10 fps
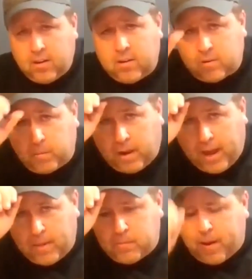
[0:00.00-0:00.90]
I turned some
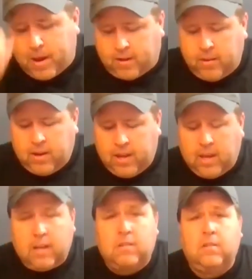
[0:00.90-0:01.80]
laps back in the
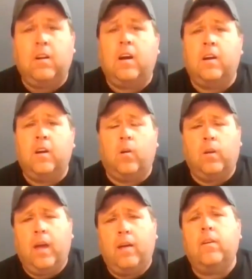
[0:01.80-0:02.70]
day against good
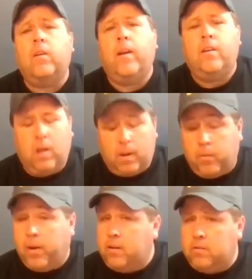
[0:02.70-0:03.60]
old Kevin. Great
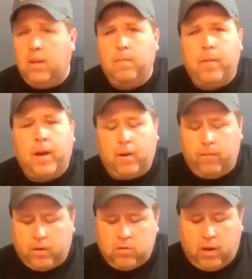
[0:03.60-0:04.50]
job. Great to see him back
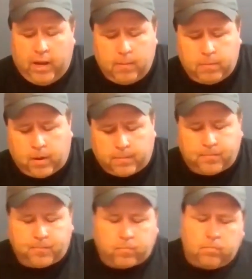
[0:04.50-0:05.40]
in Victory Lane up there.
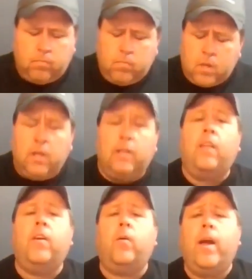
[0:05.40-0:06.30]
And
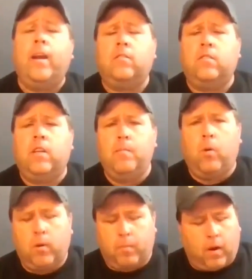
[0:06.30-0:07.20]
then the Granite City
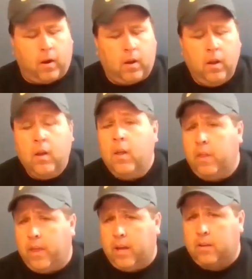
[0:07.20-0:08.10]
Motor Park.
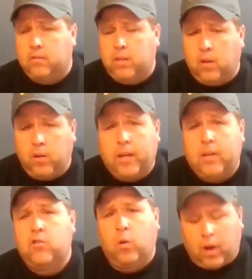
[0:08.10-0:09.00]
They had a single
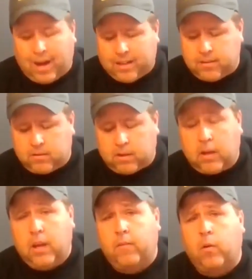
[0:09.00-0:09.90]
night show on
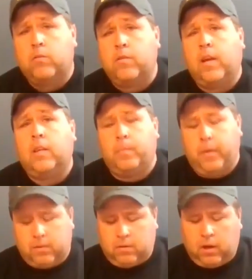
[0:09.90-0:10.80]
Sunday. Of course, they got
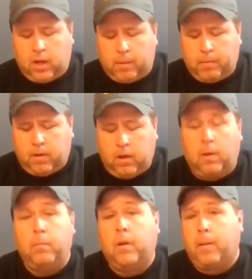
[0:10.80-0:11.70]
the Piston Cup
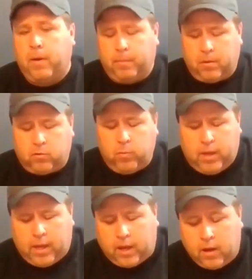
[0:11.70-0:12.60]
coming up this
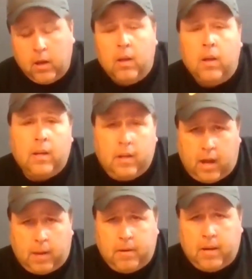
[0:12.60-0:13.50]
weekend.
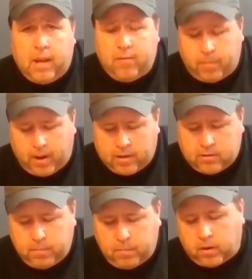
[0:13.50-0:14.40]
Diamond Dave
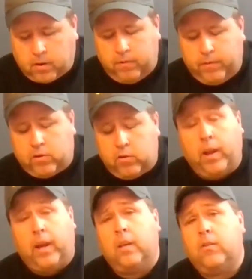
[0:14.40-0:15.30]
Moss, he parked in
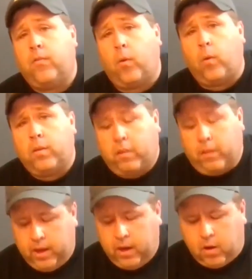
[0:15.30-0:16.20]
Victory Lane. His 4th of
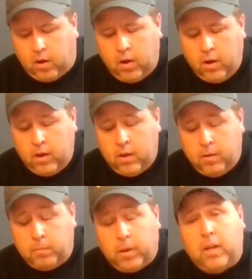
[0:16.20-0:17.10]
the year,
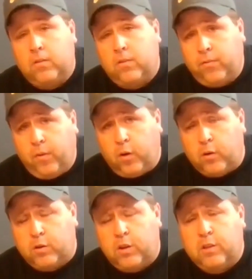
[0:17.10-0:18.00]
but his
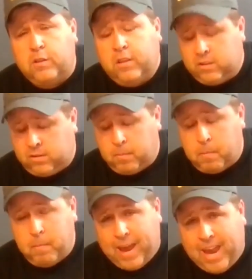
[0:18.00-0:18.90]
first since
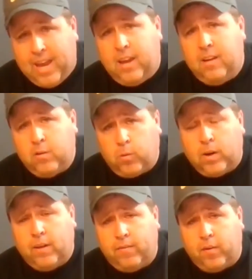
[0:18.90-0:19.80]
May
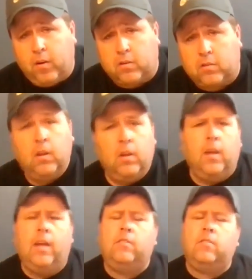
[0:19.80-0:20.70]
21st.
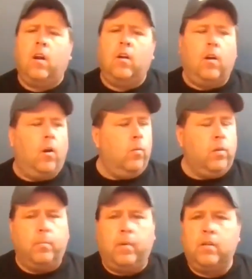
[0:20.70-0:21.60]
He started
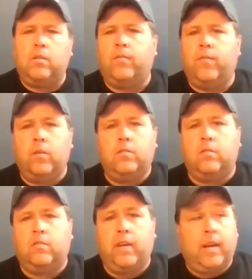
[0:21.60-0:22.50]
out with a bunch of
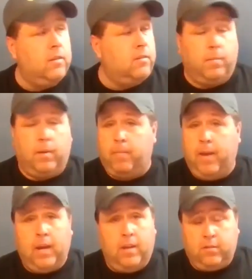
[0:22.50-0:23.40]
firsts and seconds. I'm like,
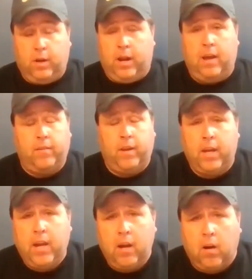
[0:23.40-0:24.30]
man, he's going to have
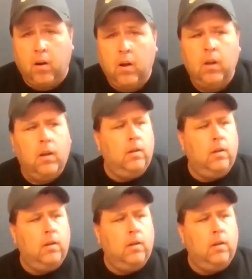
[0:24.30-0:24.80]
a year.